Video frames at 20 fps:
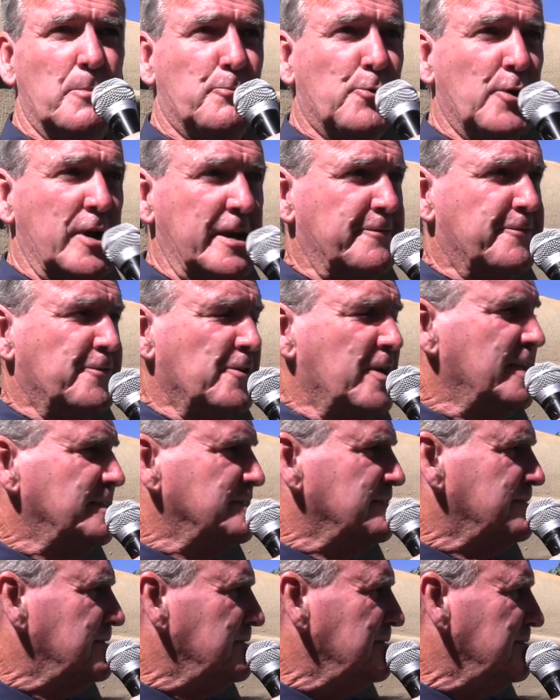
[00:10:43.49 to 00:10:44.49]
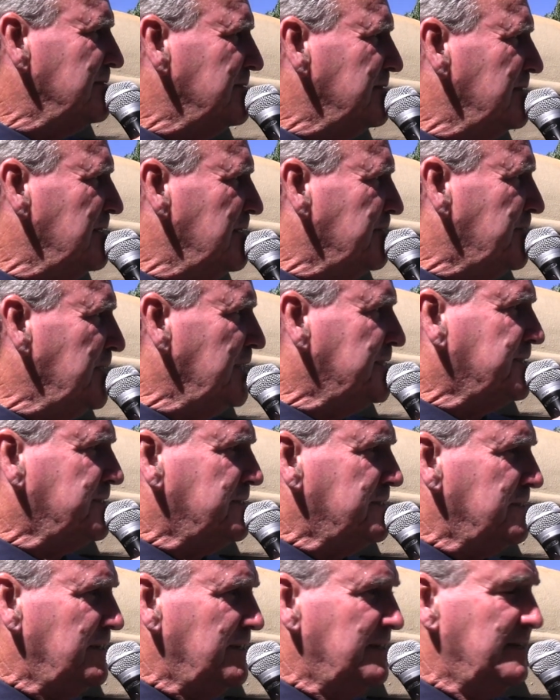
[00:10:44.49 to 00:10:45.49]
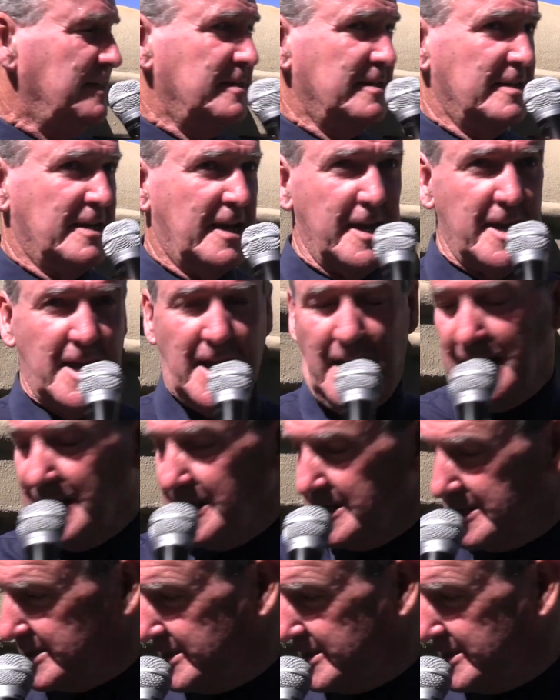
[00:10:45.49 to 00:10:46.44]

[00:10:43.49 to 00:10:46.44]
Bring friends. This here